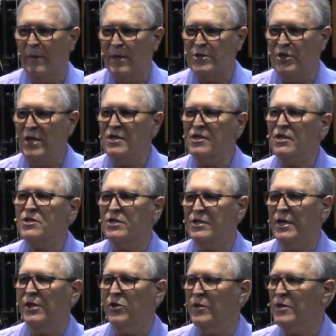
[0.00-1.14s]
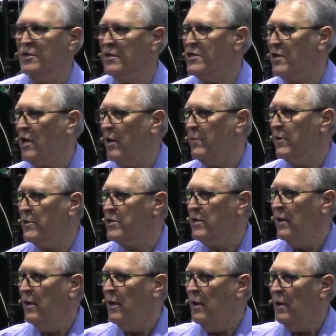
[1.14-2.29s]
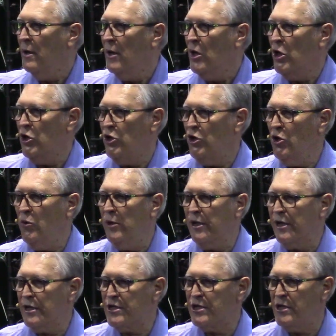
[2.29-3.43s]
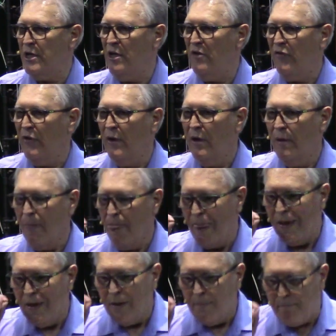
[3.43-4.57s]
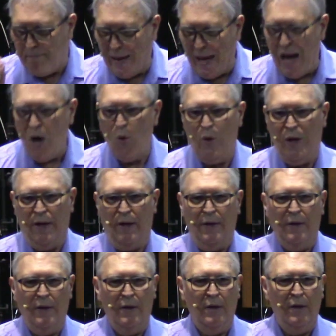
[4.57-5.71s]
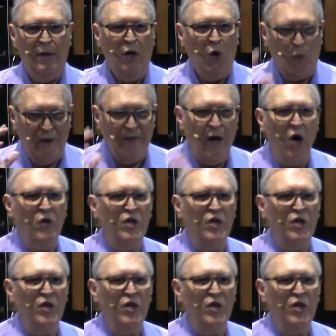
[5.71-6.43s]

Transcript: But Jesus said to his disciples, You will receive power when the